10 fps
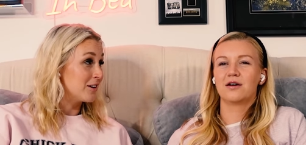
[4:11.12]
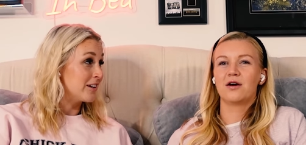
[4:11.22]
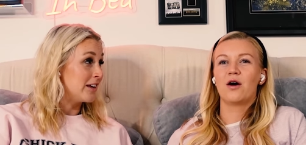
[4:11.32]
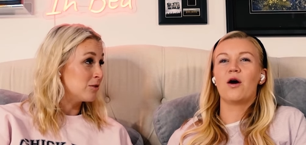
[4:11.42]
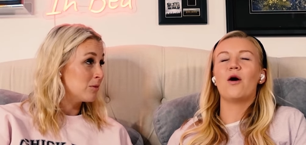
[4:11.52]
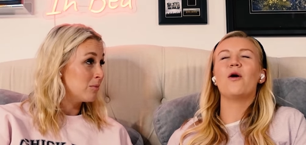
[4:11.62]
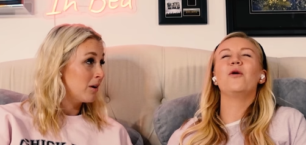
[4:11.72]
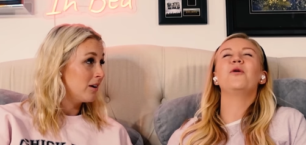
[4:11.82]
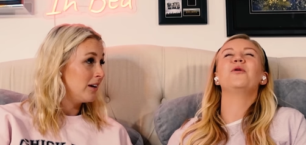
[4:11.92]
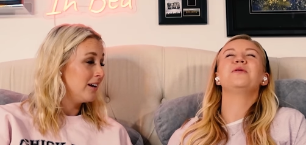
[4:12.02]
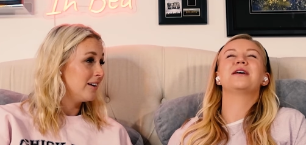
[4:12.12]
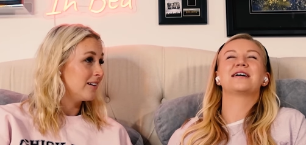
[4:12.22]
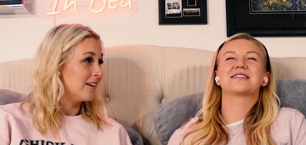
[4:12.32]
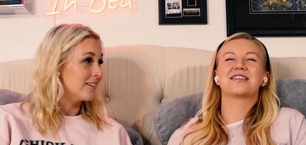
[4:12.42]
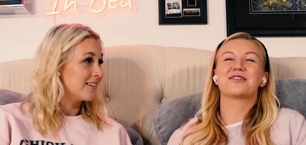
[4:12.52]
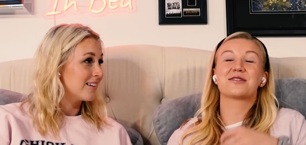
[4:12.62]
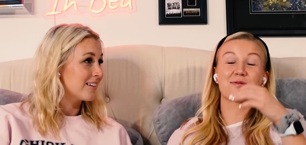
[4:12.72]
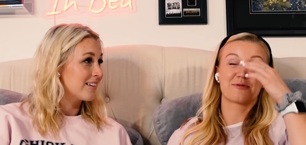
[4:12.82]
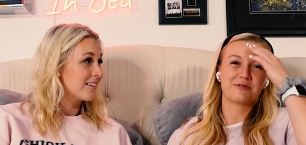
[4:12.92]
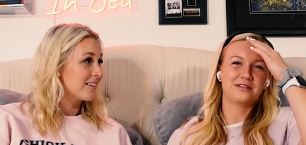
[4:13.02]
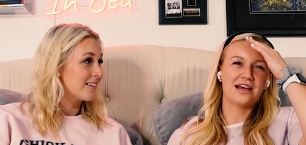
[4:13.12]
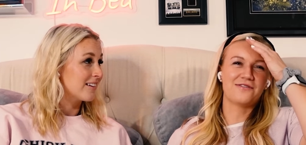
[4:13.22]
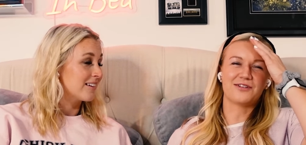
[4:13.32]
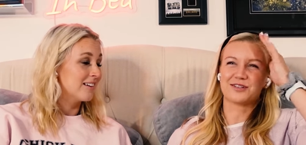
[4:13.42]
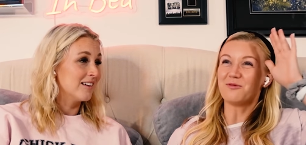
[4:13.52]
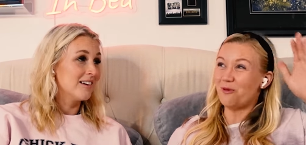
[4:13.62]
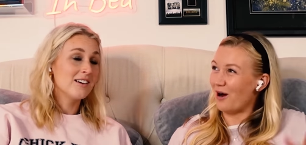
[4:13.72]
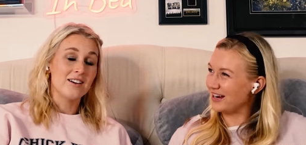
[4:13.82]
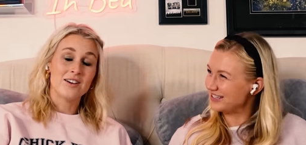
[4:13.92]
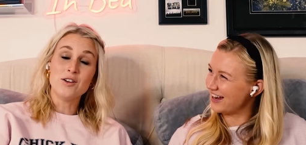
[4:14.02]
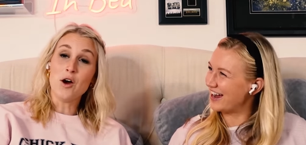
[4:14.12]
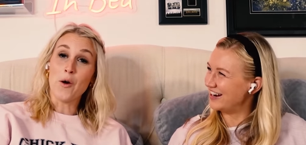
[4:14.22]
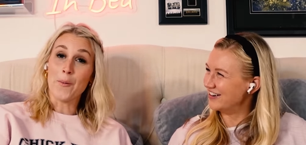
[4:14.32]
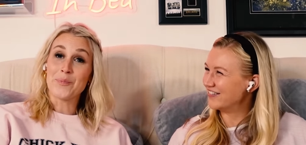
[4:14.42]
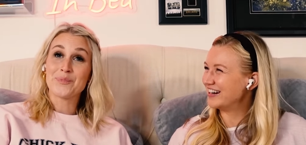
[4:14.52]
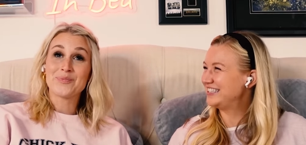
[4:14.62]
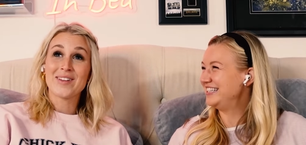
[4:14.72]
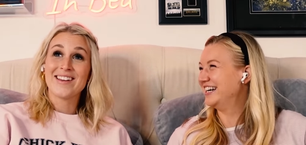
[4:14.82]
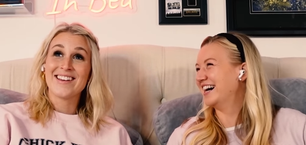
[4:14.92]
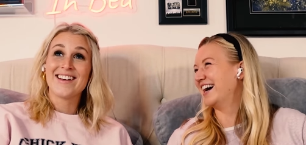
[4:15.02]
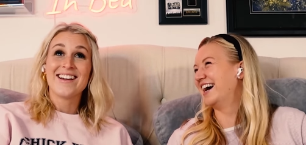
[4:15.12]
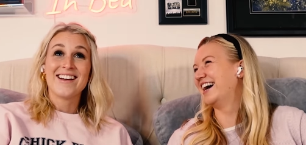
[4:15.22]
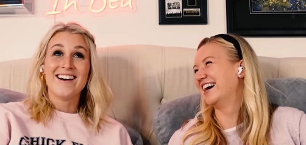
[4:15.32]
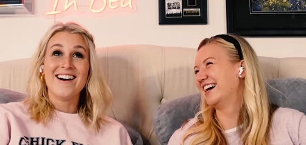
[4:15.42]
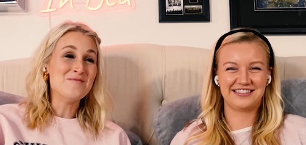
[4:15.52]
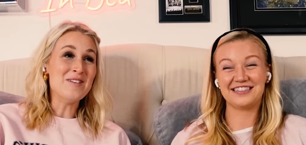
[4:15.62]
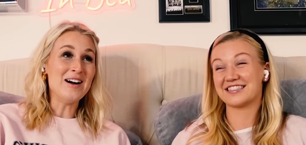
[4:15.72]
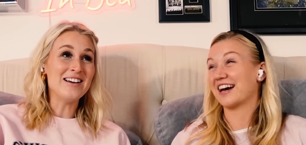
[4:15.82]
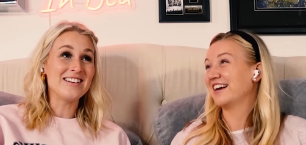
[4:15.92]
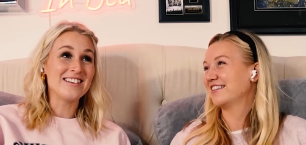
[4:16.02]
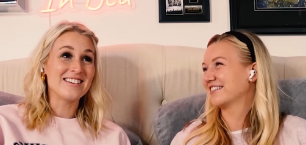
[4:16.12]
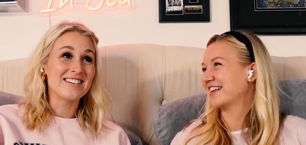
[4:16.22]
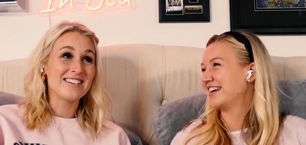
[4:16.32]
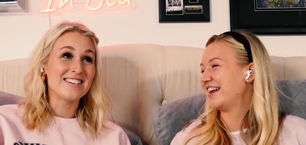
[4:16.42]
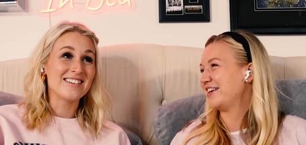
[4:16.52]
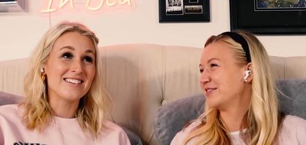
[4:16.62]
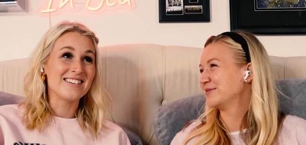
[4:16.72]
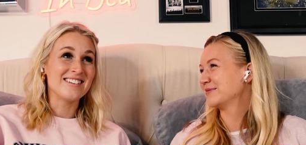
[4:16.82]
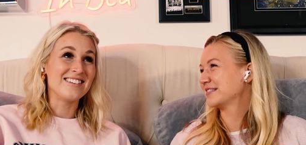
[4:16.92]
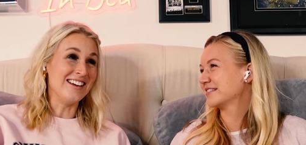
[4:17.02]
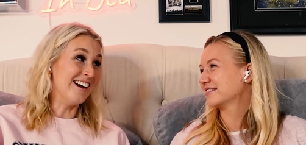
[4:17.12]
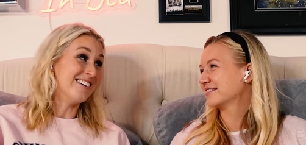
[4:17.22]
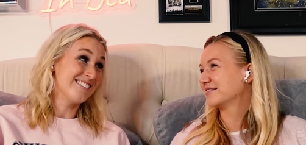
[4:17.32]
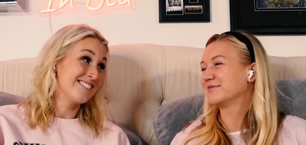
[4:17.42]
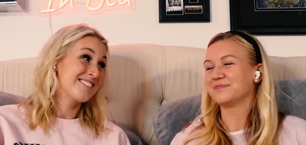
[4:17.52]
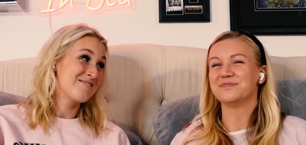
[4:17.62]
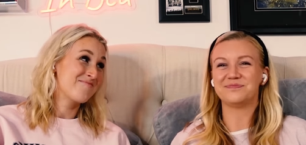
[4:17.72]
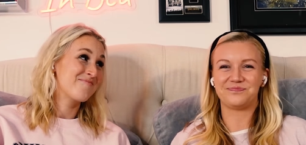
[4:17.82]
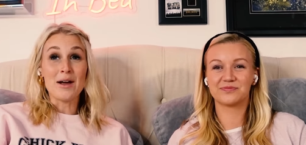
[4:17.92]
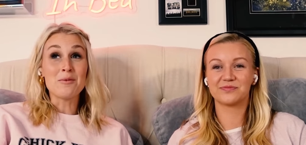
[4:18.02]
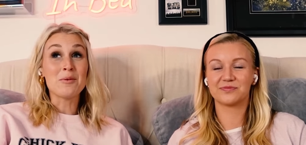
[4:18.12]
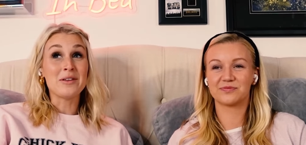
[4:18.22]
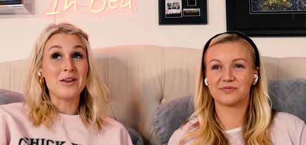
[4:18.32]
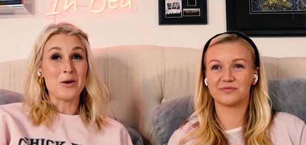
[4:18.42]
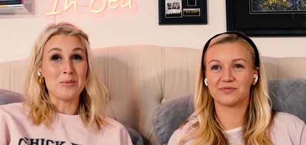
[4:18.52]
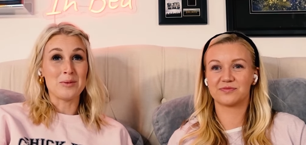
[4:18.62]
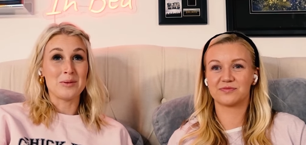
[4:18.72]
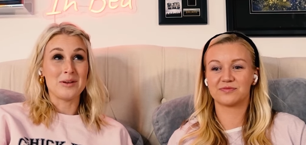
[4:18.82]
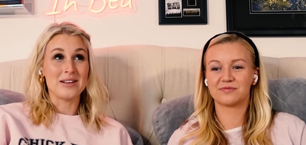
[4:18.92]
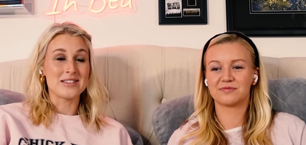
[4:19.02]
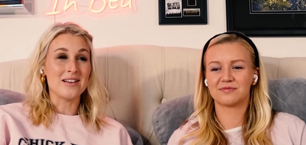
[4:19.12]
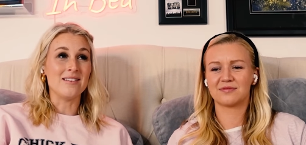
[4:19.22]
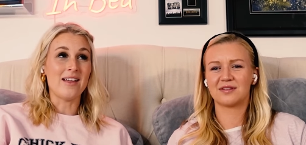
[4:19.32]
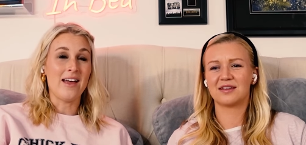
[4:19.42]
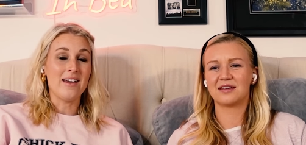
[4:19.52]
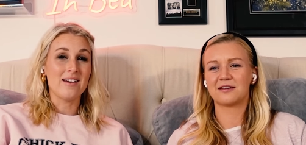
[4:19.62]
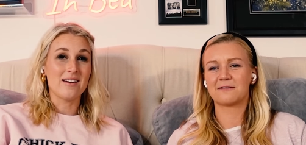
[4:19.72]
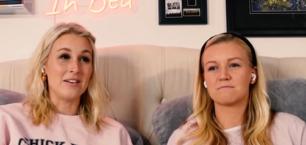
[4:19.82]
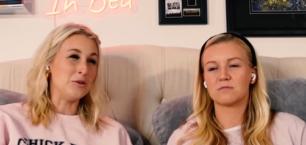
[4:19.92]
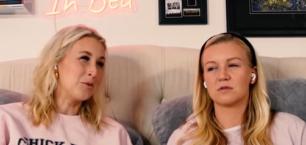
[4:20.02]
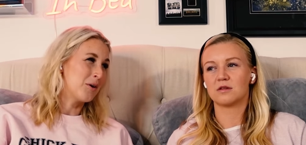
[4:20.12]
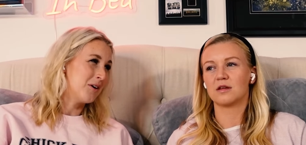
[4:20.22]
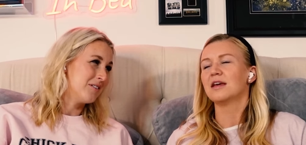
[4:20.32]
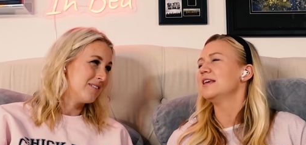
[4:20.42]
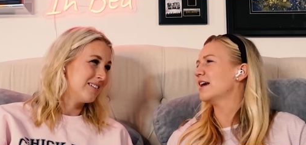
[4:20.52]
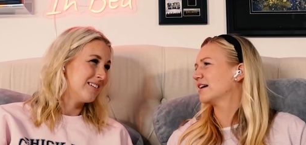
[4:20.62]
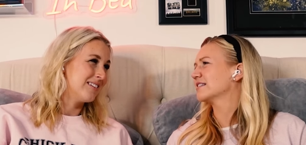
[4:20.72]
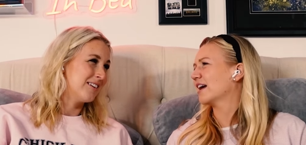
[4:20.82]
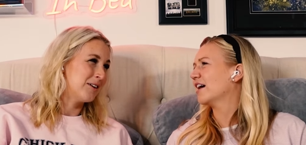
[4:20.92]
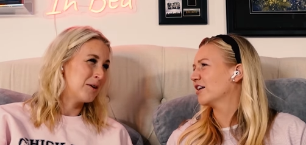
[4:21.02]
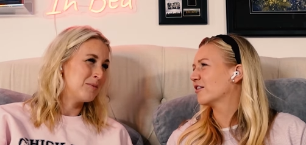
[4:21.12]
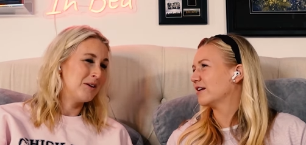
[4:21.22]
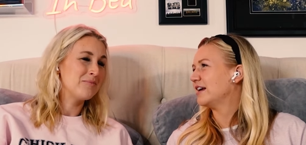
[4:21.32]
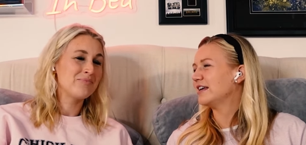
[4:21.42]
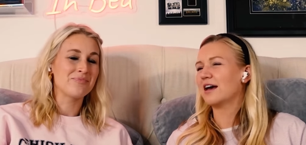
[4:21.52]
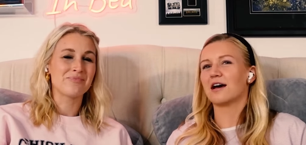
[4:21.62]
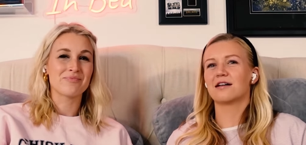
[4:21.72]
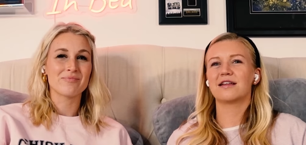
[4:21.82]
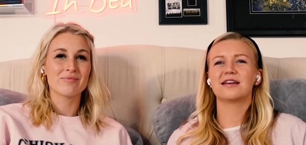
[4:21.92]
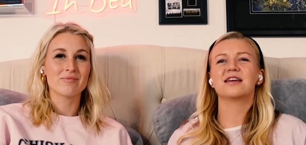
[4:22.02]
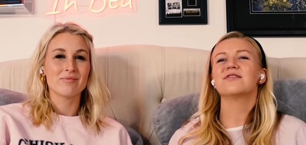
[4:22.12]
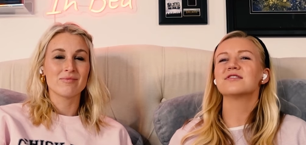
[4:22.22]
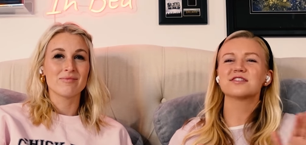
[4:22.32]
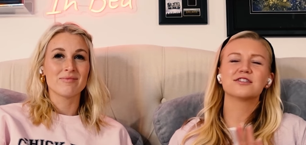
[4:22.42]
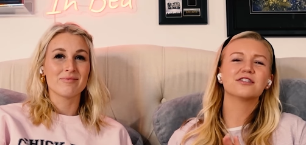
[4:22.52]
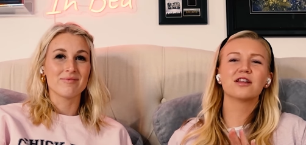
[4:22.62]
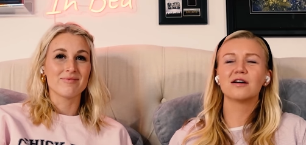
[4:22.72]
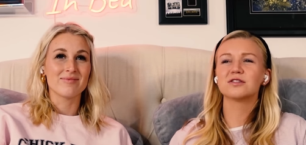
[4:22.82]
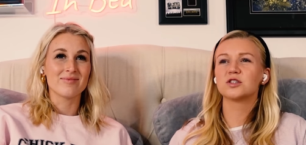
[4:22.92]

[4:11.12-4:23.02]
Speaker 1: their engagement party? Oh, yes. I thought you were in real life. I was like, what? No. I had no idea. She does kind of look like Kitty.
Speaker 2: Yeah. I really hope it's not like a new girl. Yes,
Speaker 1: you know I agree. Mean? Yeah. Like, give us a good love